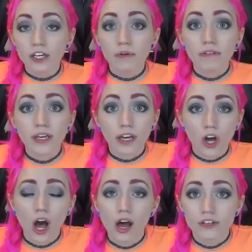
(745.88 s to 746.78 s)
do you even get
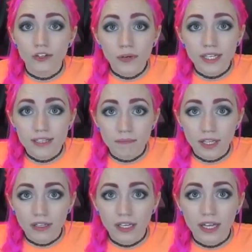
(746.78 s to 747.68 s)
caught doing
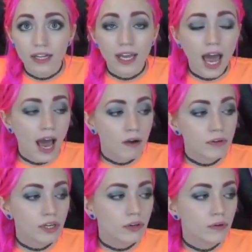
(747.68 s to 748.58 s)
something like that? Like, how
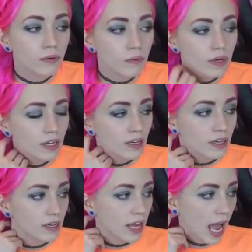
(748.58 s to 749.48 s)
are you,
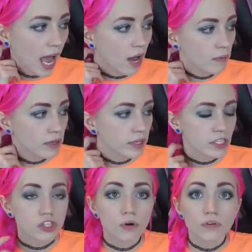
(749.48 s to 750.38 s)

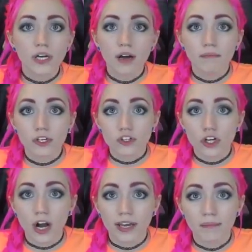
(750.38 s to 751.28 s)
like, so dumb that you're
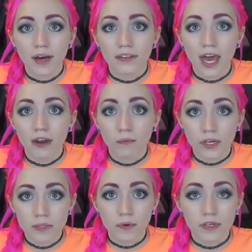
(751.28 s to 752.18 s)
talking about that in
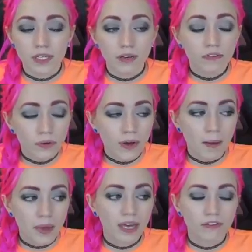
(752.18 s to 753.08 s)
whispers? Like, if you
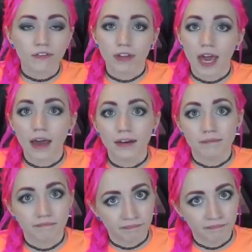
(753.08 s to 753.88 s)
got banned for that,